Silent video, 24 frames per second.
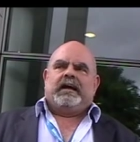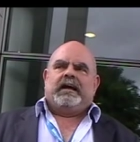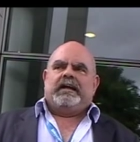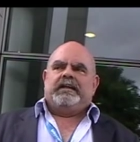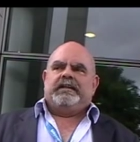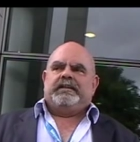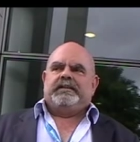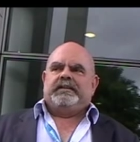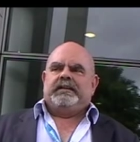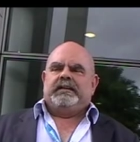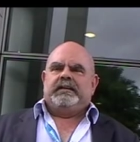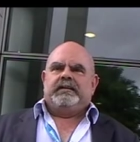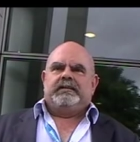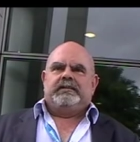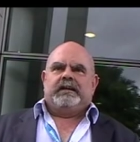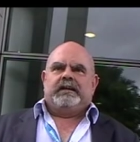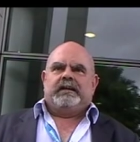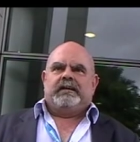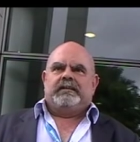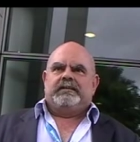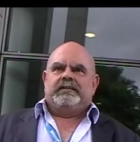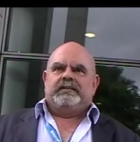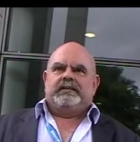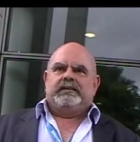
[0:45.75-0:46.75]
I think the
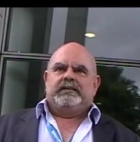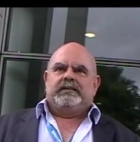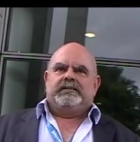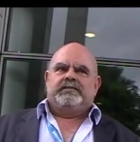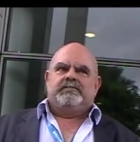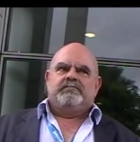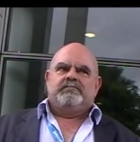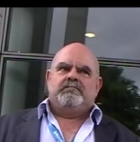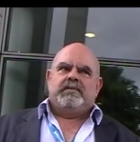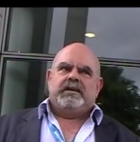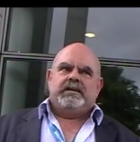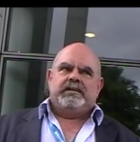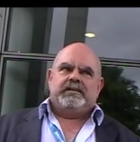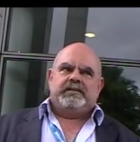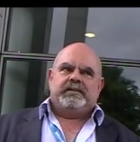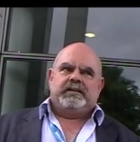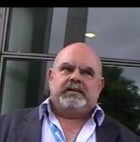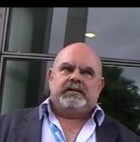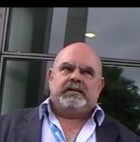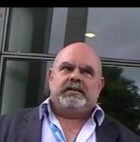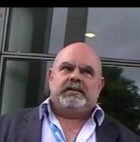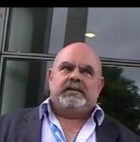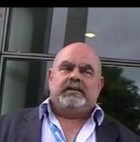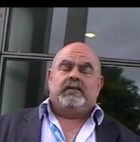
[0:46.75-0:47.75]
answer is
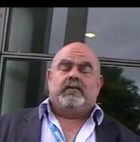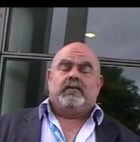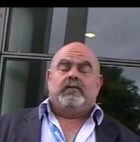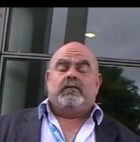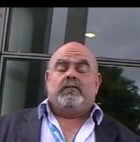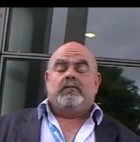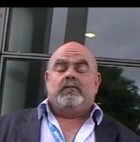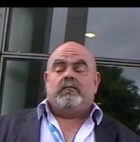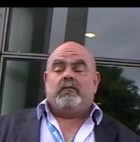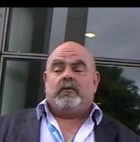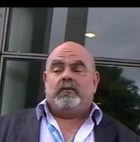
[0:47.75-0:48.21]
basically or